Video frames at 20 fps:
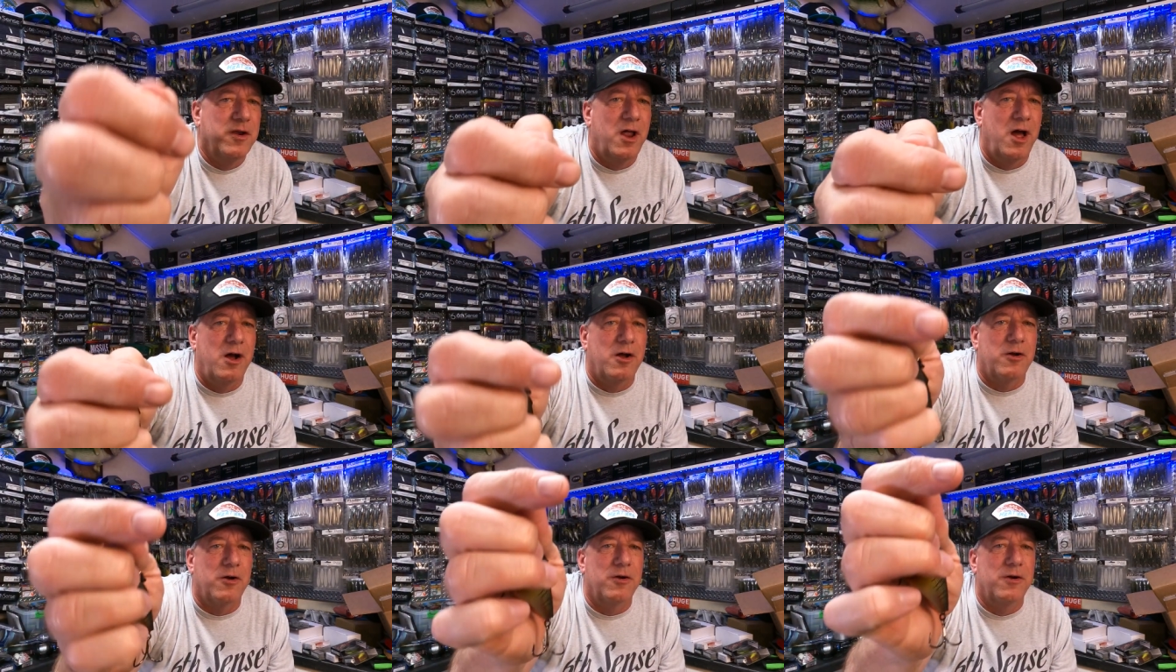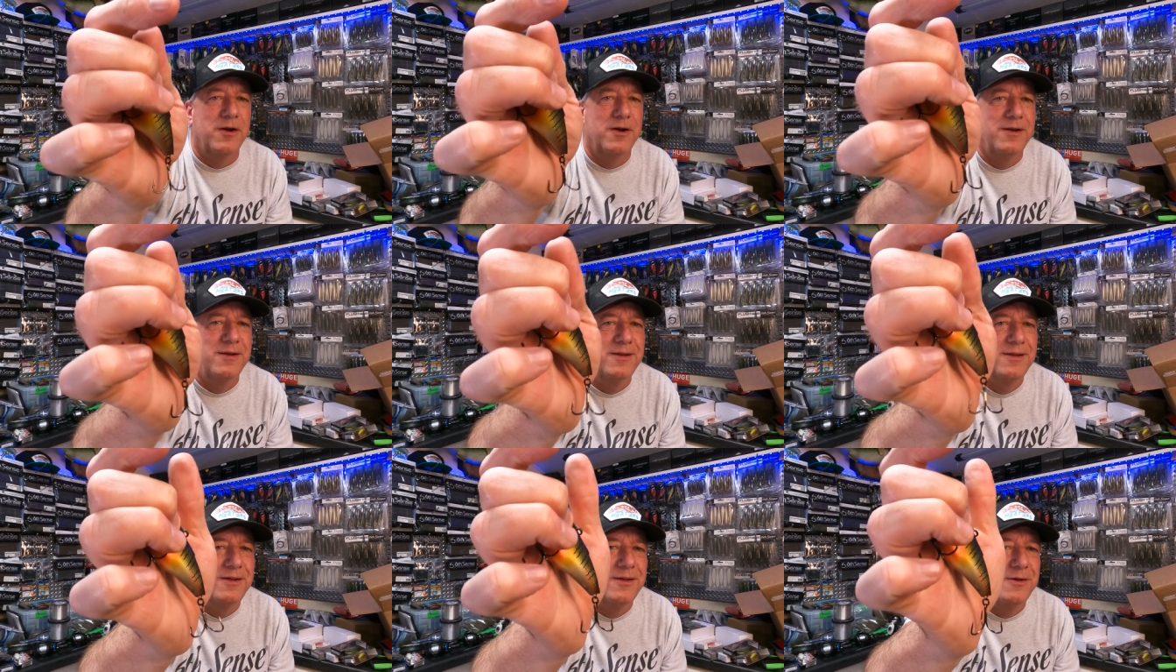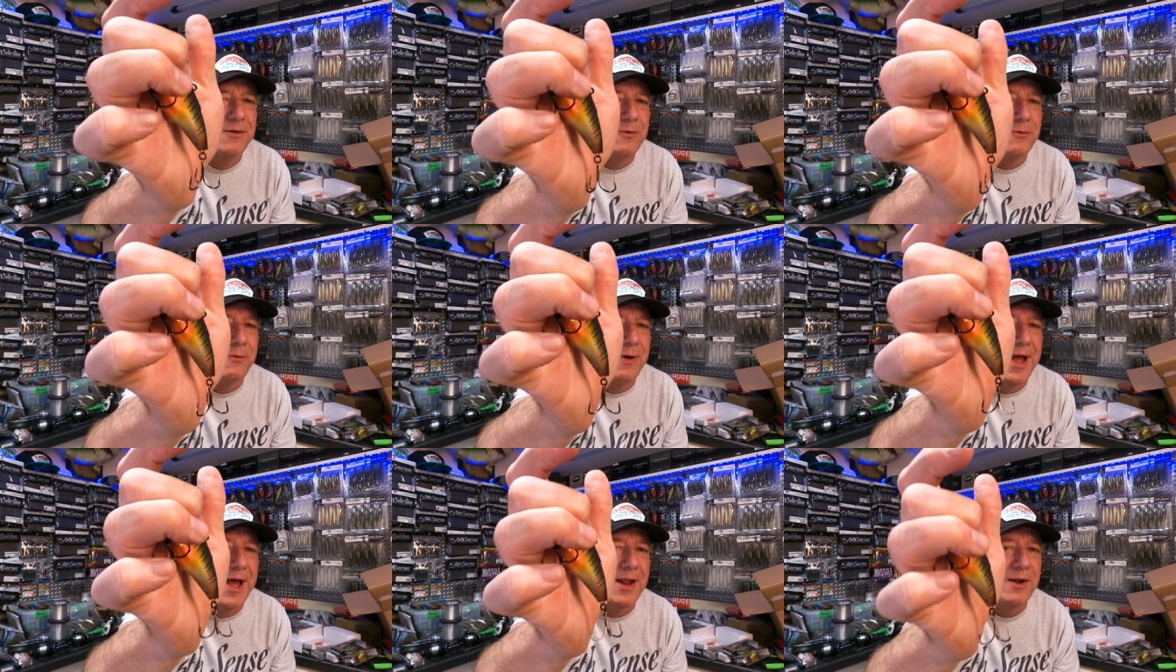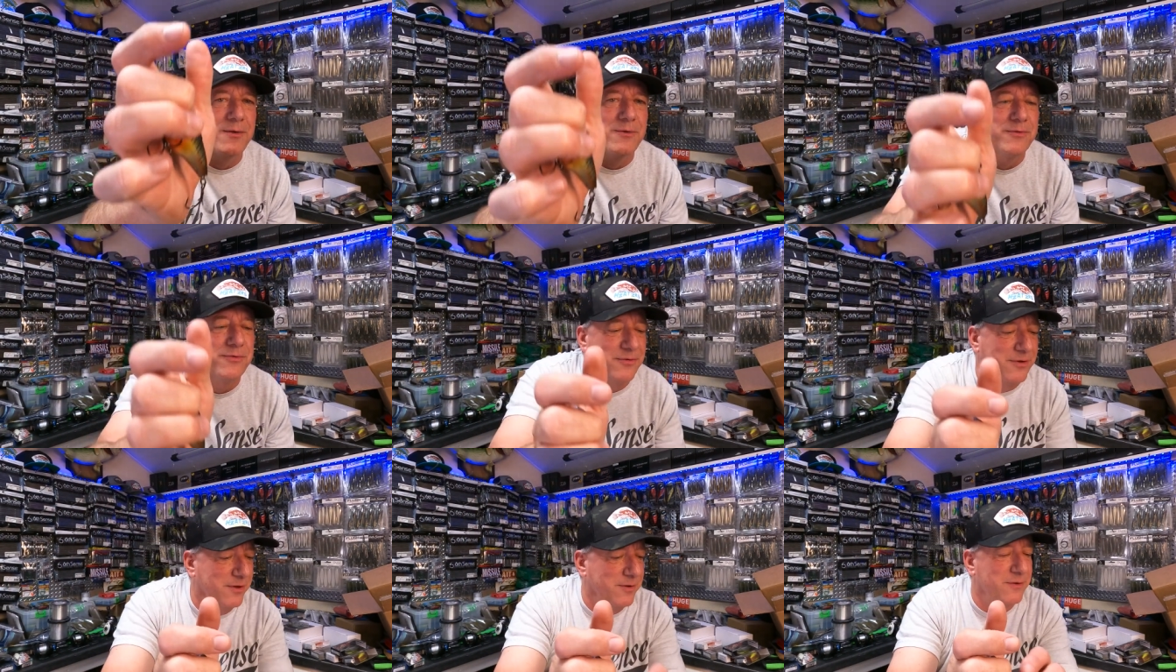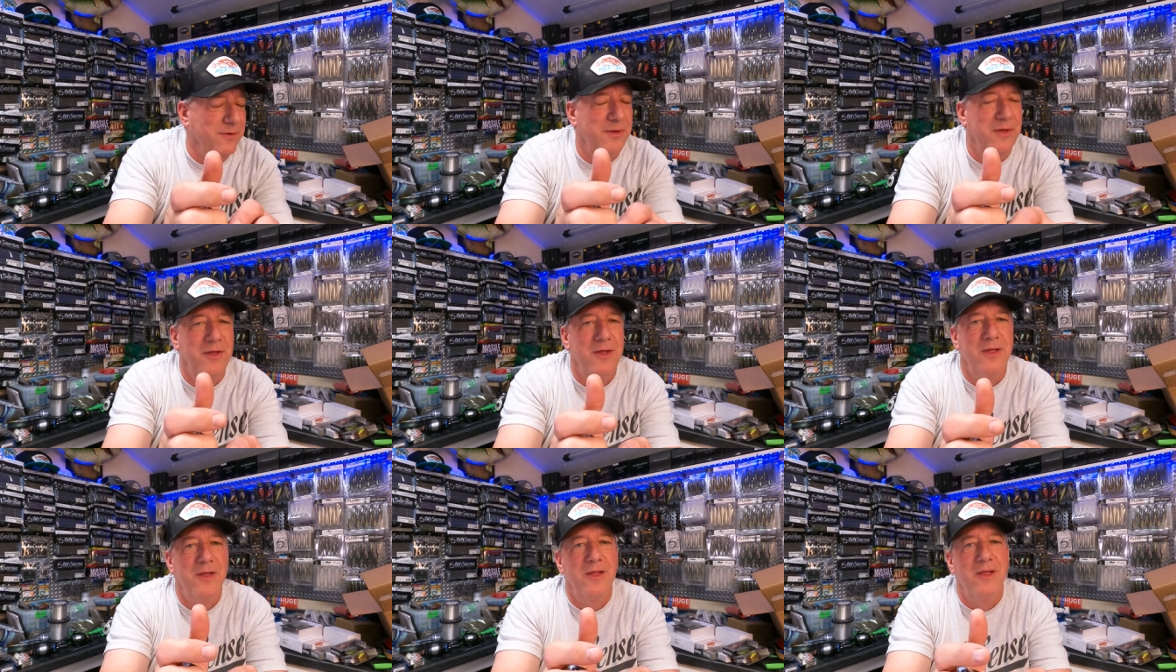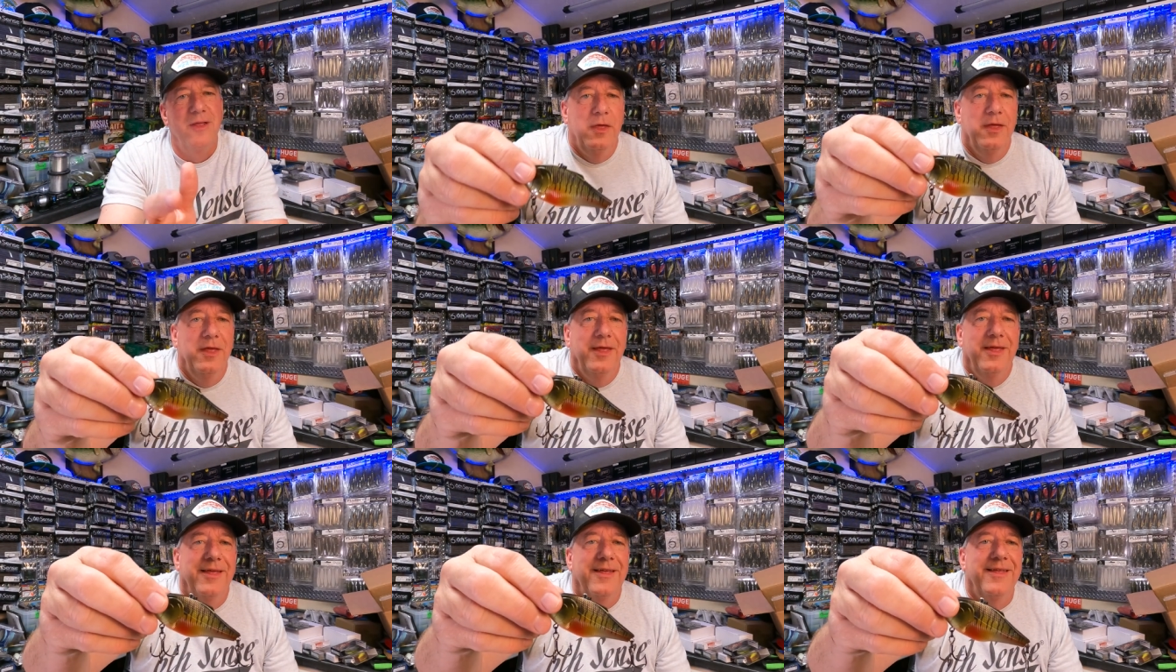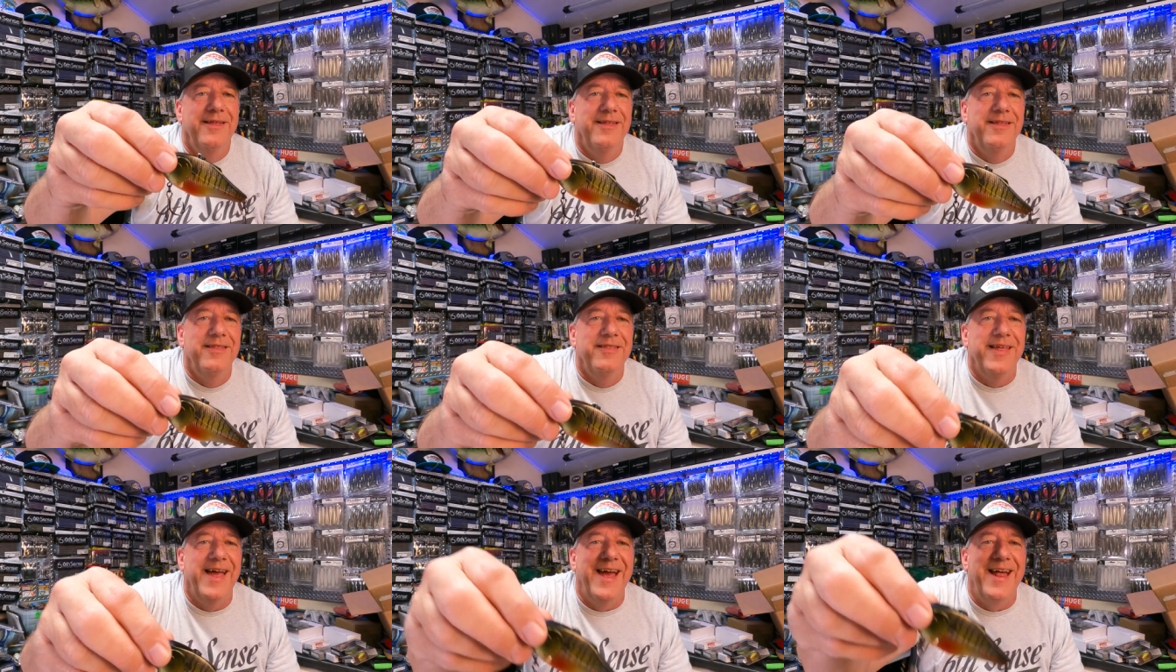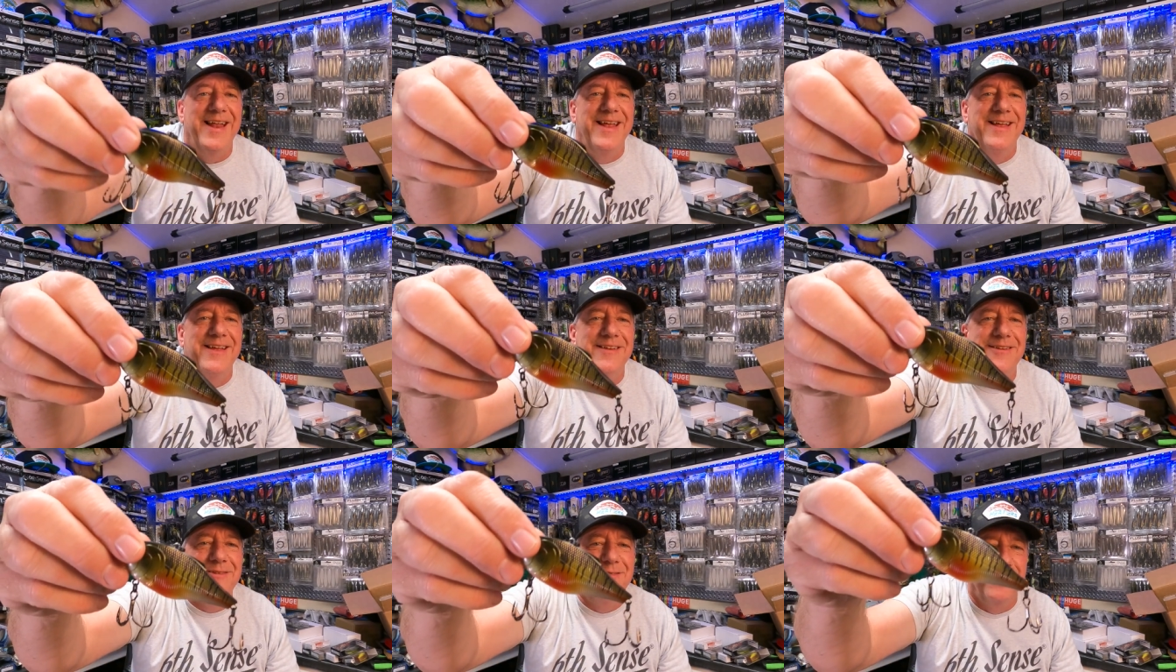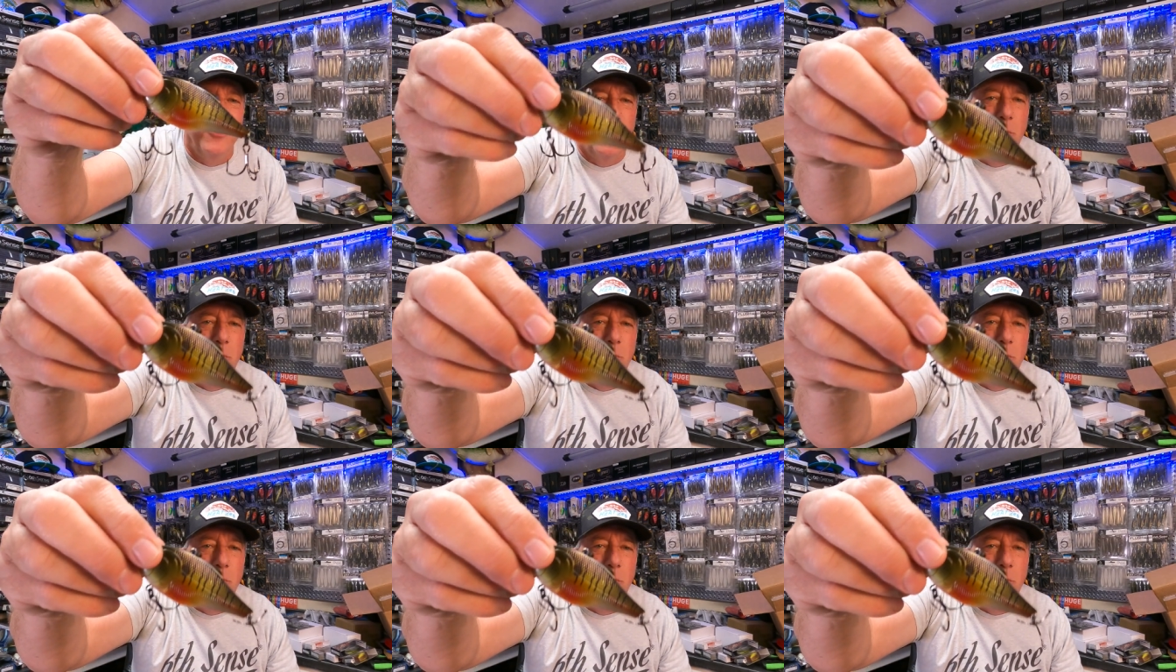knocker rattle. So that is